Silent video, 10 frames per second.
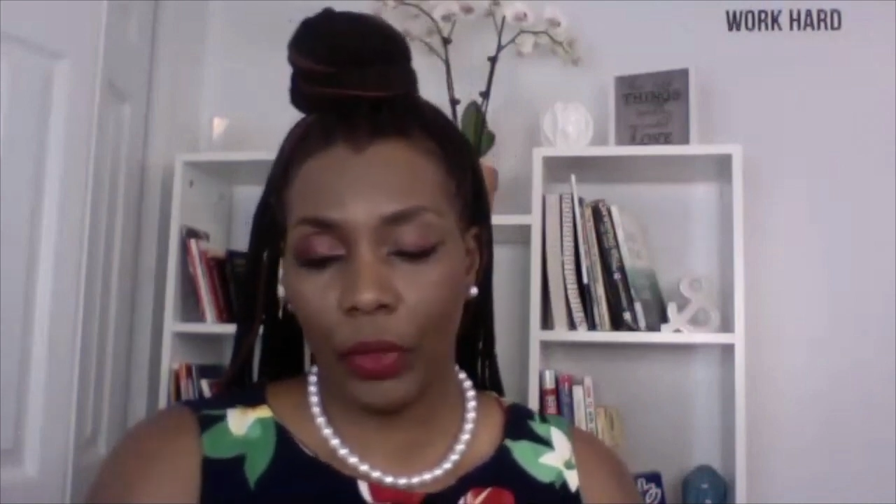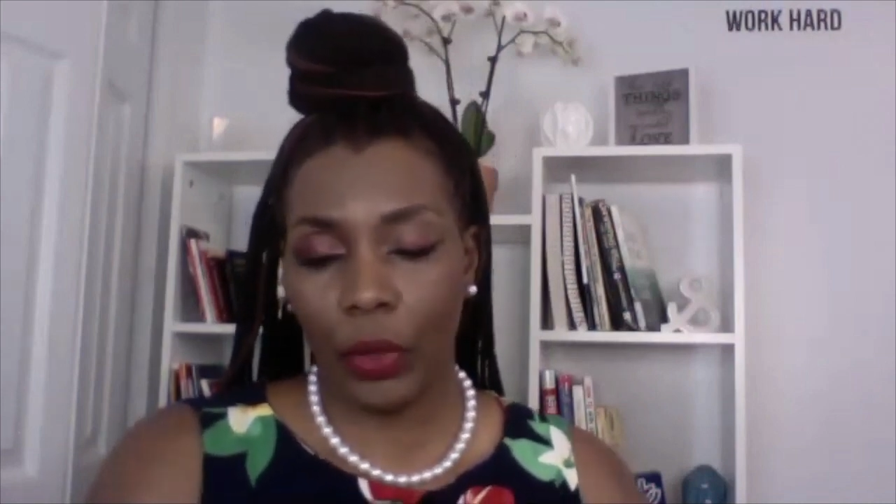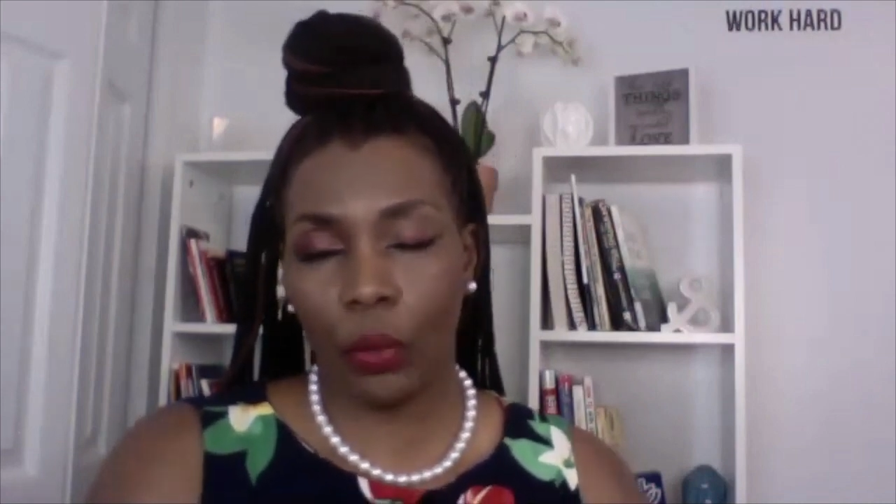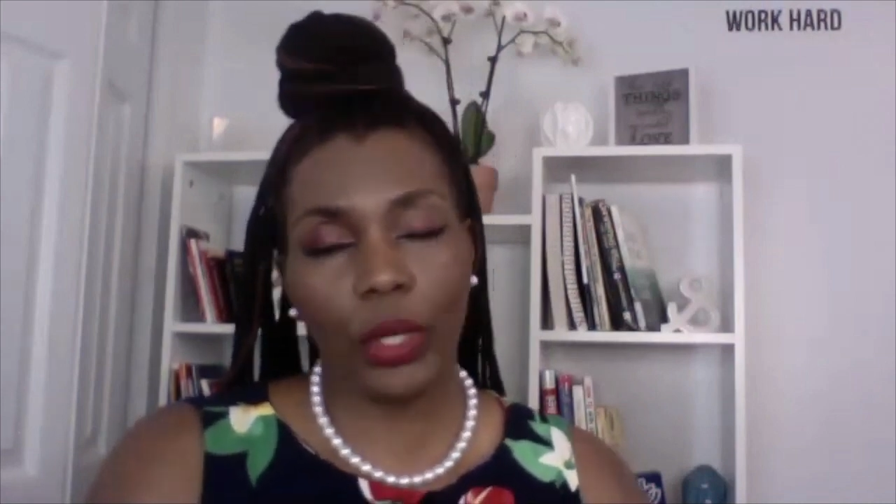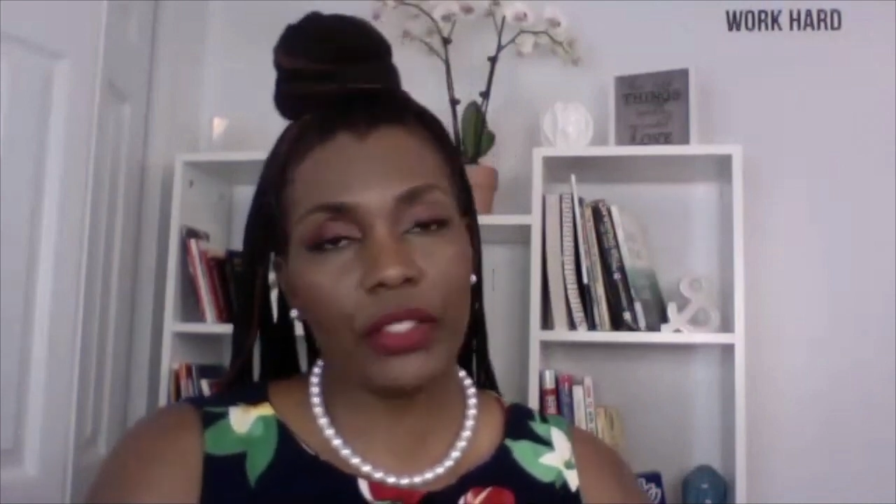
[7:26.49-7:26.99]

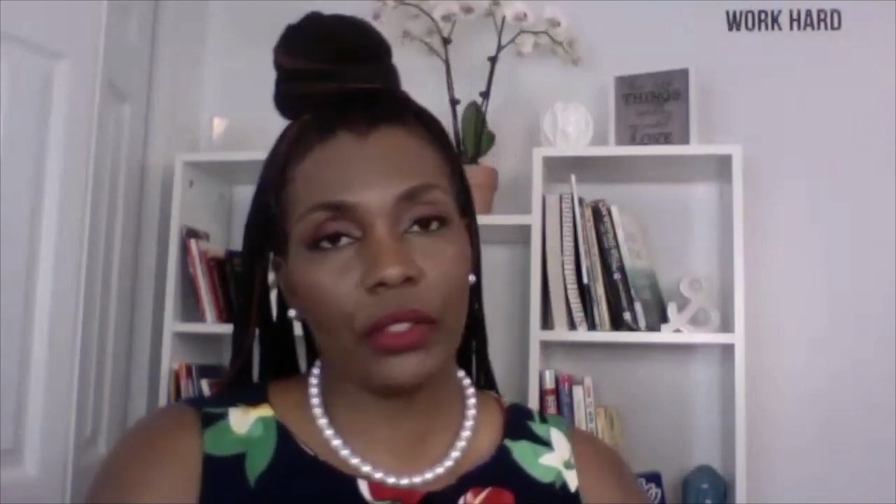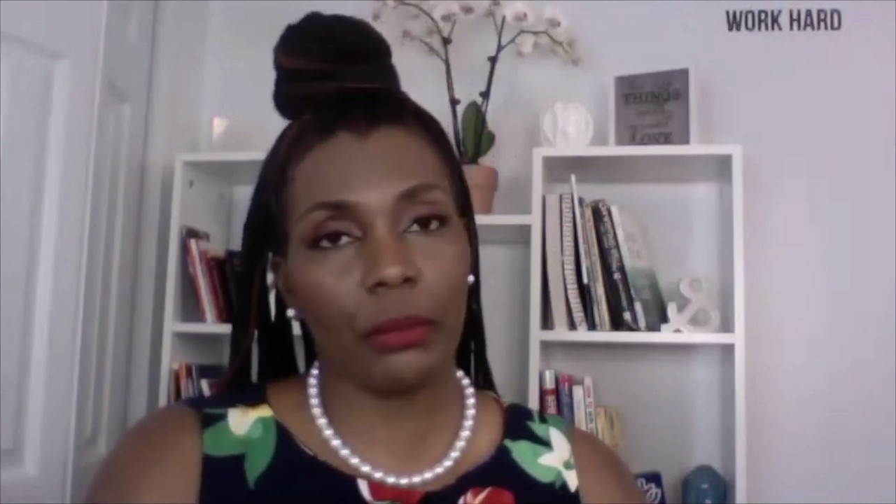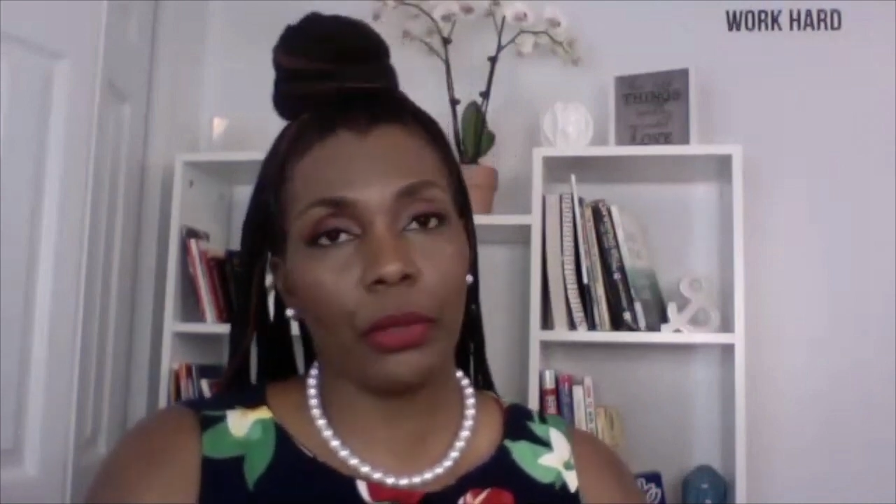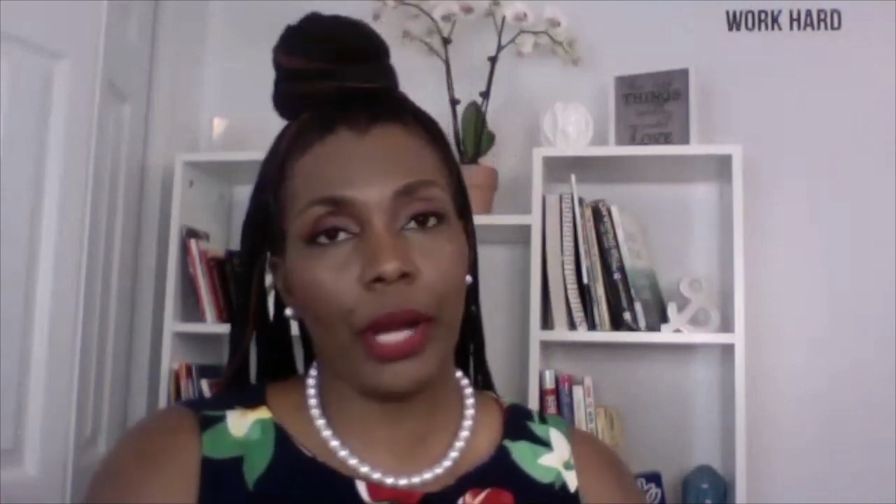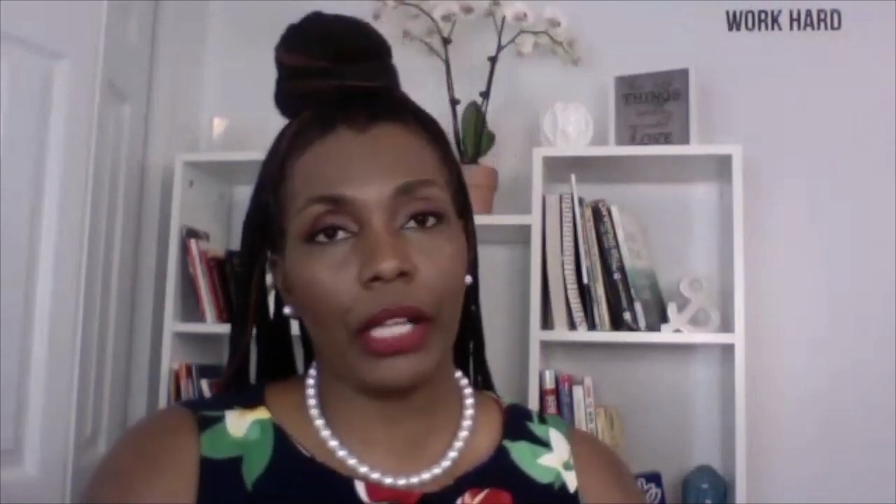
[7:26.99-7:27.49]
What is the
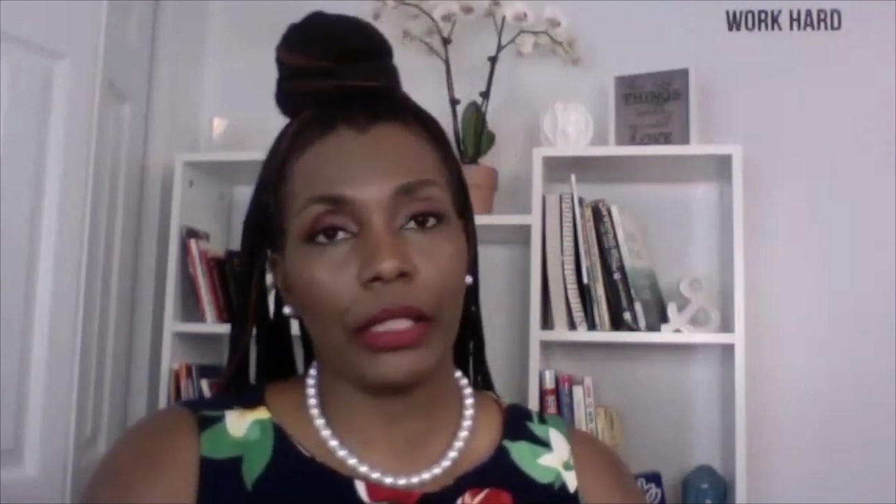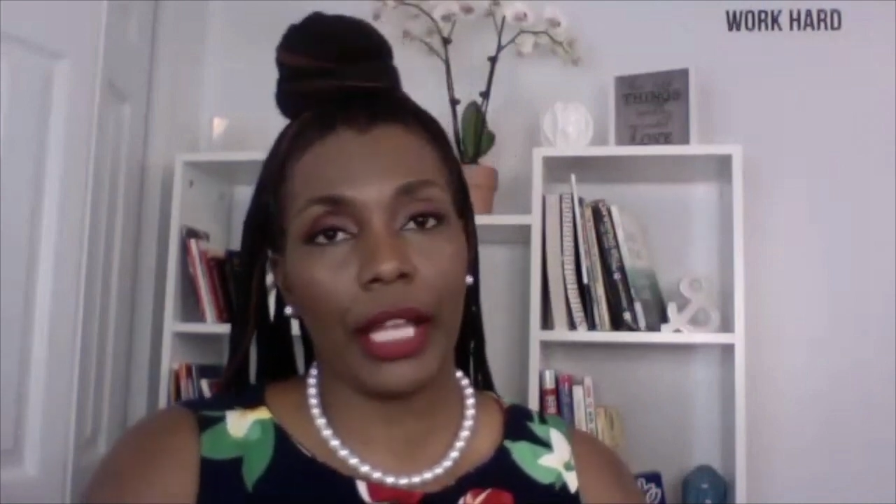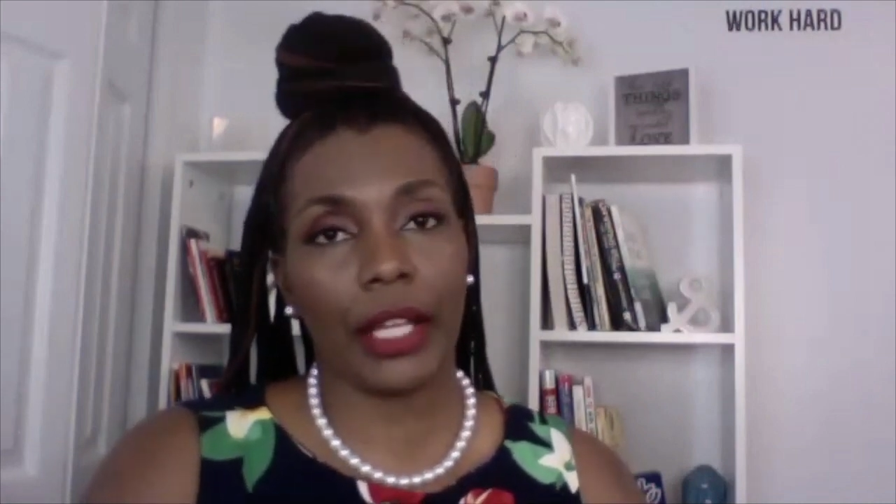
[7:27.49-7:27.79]
morale like